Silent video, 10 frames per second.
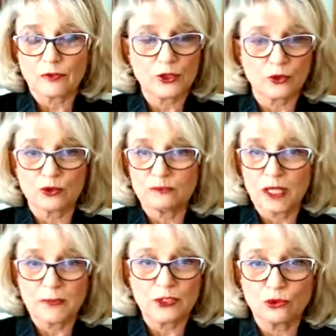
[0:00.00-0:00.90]
You know,
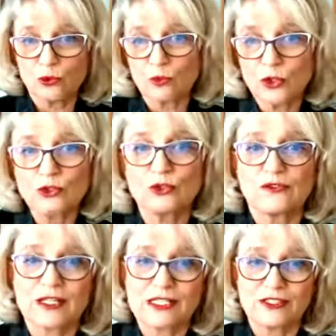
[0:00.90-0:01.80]
maybe you don't want to
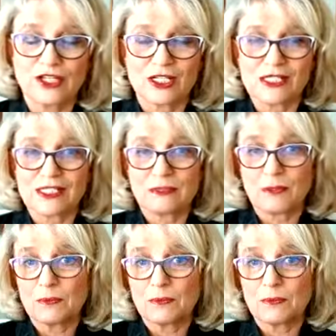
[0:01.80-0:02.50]
invest in real estate.